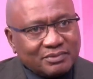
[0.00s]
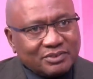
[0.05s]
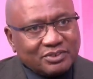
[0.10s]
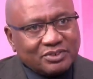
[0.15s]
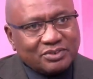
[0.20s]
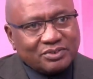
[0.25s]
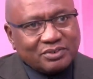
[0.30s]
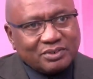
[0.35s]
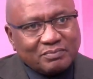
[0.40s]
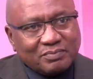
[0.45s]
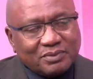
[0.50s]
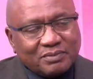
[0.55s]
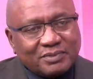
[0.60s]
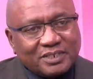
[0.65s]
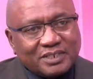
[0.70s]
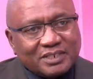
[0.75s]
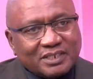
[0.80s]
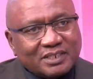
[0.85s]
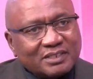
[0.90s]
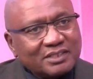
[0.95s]
to
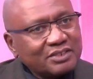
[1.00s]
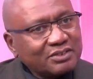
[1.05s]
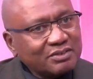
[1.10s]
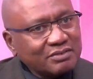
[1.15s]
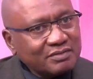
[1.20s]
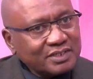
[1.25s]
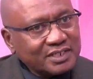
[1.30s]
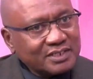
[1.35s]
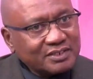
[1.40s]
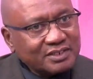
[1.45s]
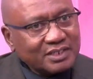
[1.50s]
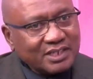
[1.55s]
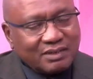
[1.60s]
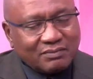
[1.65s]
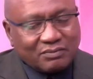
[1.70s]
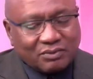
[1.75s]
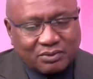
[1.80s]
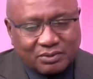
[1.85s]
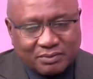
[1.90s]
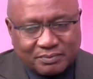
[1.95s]
implement at the university
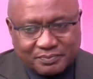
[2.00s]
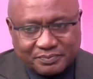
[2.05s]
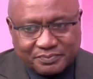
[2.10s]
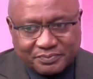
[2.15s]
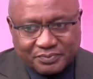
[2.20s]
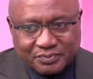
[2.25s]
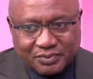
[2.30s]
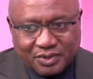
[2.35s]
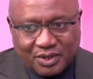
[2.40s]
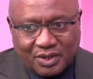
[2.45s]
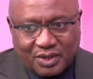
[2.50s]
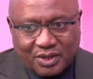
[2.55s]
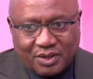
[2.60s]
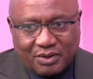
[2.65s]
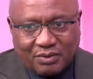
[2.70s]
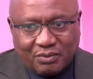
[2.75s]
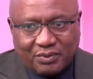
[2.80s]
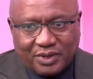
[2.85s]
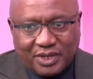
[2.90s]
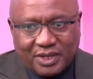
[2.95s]
level.
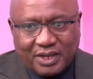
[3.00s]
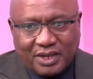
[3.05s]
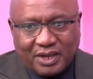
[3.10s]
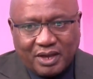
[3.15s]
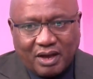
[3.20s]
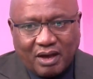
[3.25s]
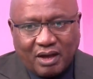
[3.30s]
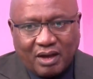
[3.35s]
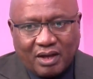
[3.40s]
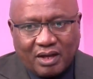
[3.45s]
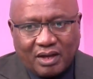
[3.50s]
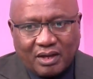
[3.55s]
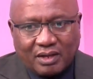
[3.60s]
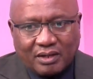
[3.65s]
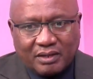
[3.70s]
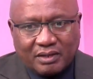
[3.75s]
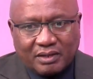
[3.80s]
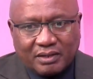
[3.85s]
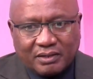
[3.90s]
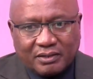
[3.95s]
We
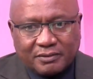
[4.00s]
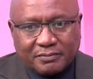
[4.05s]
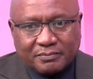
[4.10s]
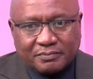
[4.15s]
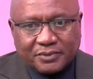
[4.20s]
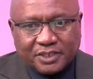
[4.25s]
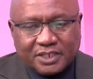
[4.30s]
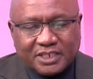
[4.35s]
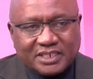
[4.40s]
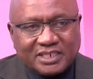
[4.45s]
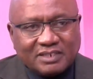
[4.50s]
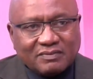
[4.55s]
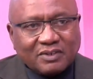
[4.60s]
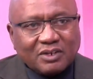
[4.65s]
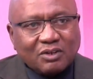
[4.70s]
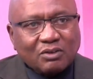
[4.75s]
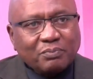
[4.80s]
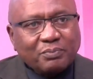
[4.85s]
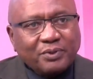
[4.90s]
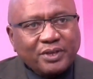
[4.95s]
are um,
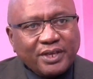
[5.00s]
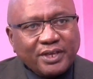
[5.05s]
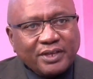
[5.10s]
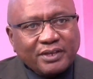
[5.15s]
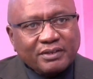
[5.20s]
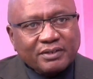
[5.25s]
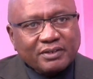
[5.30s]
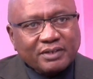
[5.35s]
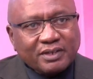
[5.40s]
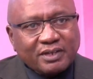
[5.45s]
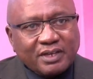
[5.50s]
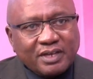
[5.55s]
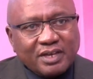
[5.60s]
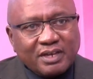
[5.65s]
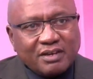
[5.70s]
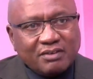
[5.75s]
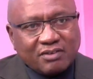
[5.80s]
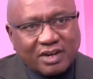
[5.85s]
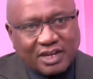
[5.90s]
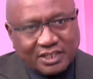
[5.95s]
developing
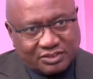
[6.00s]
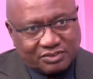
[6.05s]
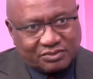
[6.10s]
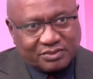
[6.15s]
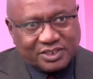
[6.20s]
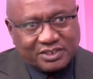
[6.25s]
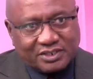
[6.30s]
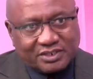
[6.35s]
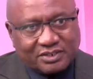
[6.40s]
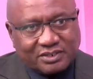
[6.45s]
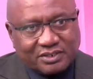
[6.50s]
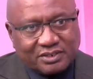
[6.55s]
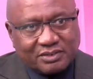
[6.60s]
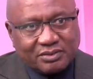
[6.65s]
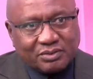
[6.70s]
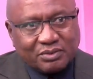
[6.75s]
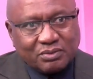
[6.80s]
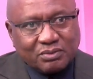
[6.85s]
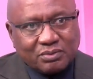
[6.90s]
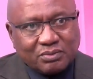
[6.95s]
a graduate
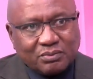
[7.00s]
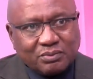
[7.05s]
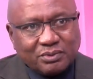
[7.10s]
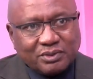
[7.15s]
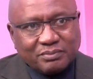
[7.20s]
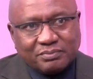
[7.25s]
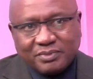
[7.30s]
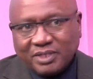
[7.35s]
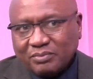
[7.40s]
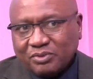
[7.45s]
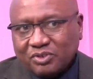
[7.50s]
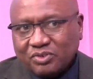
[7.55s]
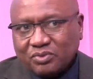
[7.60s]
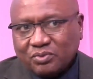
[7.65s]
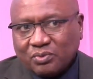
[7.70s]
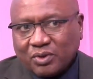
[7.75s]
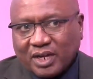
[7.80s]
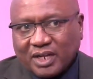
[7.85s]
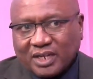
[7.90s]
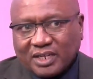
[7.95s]
who will be able
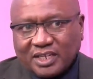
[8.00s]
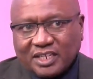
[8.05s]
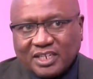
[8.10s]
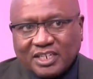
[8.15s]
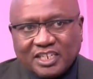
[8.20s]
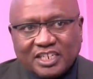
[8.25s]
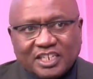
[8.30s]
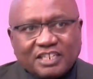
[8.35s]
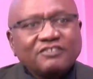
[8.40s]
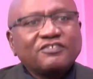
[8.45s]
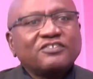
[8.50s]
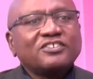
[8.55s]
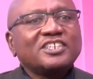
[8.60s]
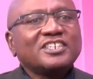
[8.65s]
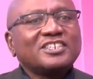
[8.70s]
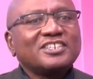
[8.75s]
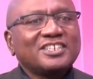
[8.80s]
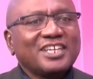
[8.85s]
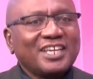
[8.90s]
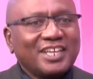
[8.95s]
to work in
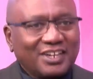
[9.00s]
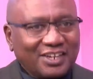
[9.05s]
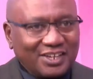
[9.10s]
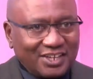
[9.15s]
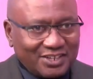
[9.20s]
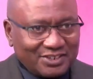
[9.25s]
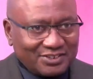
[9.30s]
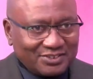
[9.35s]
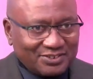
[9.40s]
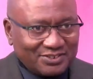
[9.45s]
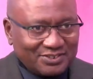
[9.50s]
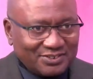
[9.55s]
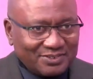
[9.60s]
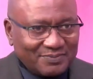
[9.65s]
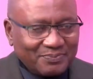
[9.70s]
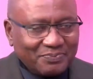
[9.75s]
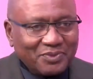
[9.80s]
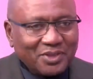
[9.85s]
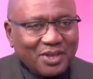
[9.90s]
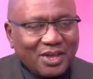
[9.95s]
different areas.
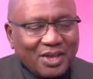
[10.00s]
Right.